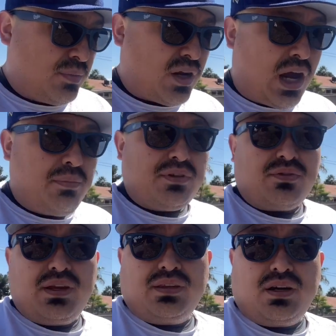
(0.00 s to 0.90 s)
comments
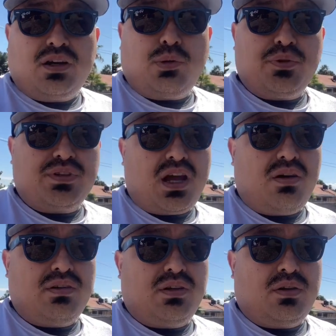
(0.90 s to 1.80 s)
right there, help us
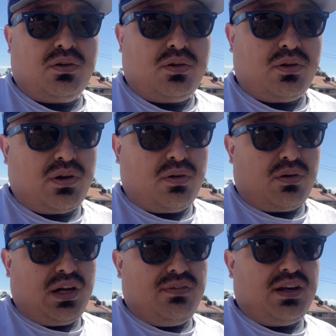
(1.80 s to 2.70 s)
out, and
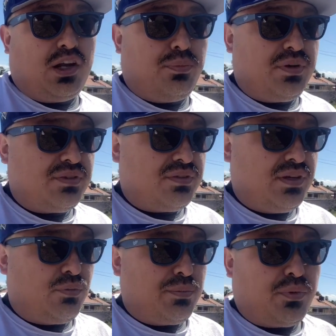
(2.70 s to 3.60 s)
or even help us
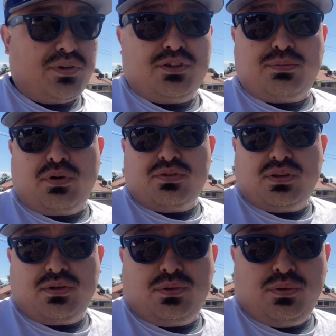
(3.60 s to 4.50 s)
report this
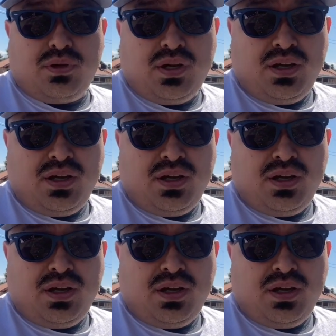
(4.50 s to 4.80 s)
person who,